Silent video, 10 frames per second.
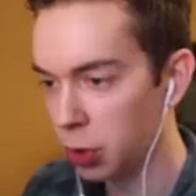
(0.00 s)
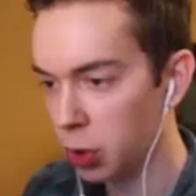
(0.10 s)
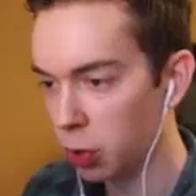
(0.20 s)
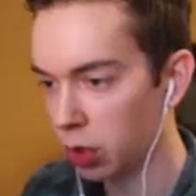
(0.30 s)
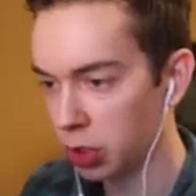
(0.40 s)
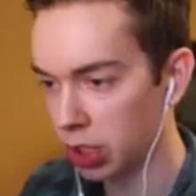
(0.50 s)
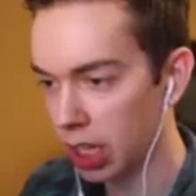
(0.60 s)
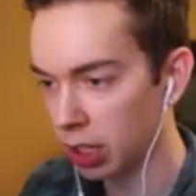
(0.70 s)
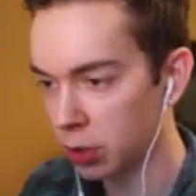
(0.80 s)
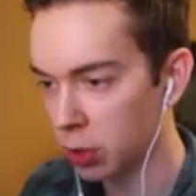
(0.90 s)
Do you want to
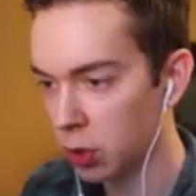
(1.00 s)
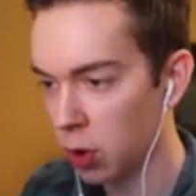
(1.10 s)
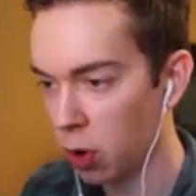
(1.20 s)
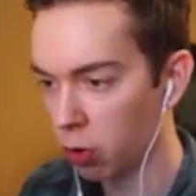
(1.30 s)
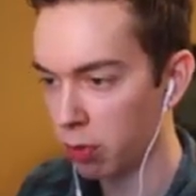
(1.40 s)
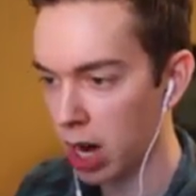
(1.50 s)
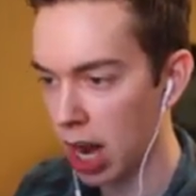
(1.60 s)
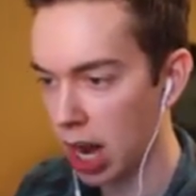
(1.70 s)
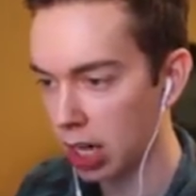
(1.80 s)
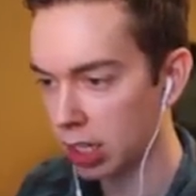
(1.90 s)
kill a
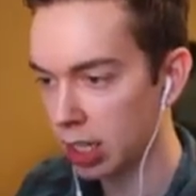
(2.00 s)
snowman?